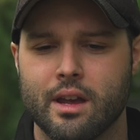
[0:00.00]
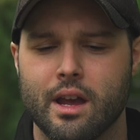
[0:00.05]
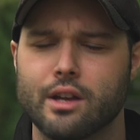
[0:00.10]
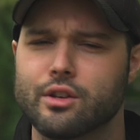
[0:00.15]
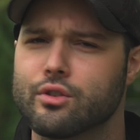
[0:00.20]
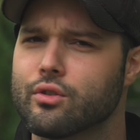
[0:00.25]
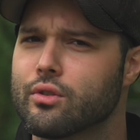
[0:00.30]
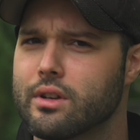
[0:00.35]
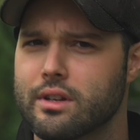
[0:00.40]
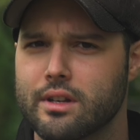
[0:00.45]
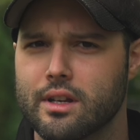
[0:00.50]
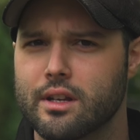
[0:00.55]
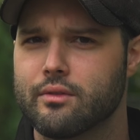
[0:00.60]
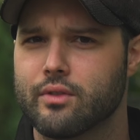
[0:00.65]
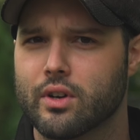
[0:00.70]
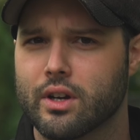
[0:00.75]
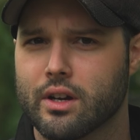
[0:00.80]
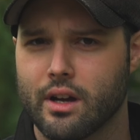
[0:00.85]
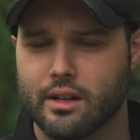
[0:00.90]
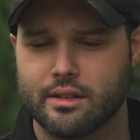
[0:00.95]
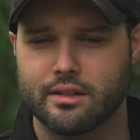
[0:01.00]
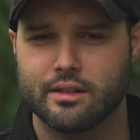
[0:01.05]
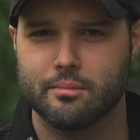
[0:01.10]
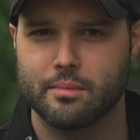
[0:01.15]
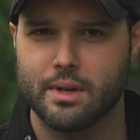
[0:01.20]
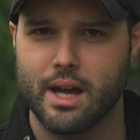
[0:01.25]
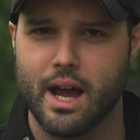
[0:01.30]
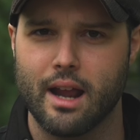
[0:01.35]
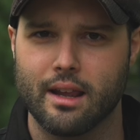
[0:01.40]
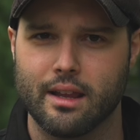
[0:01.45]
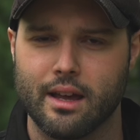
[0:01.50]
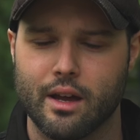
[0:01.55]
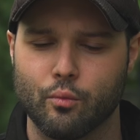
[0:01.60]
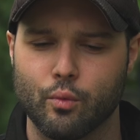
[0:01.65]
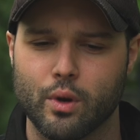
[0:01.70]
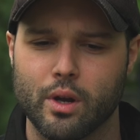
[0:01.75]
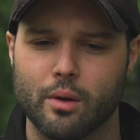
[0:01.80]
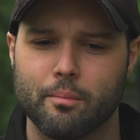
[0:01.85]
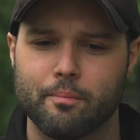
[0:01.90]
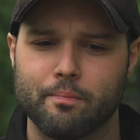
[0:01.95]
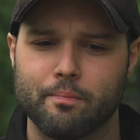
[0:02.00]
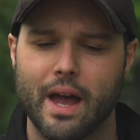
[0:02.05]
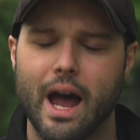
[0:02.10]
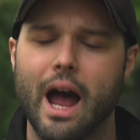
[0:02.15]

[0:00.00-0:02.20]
and you're in need of a custom nylon whip,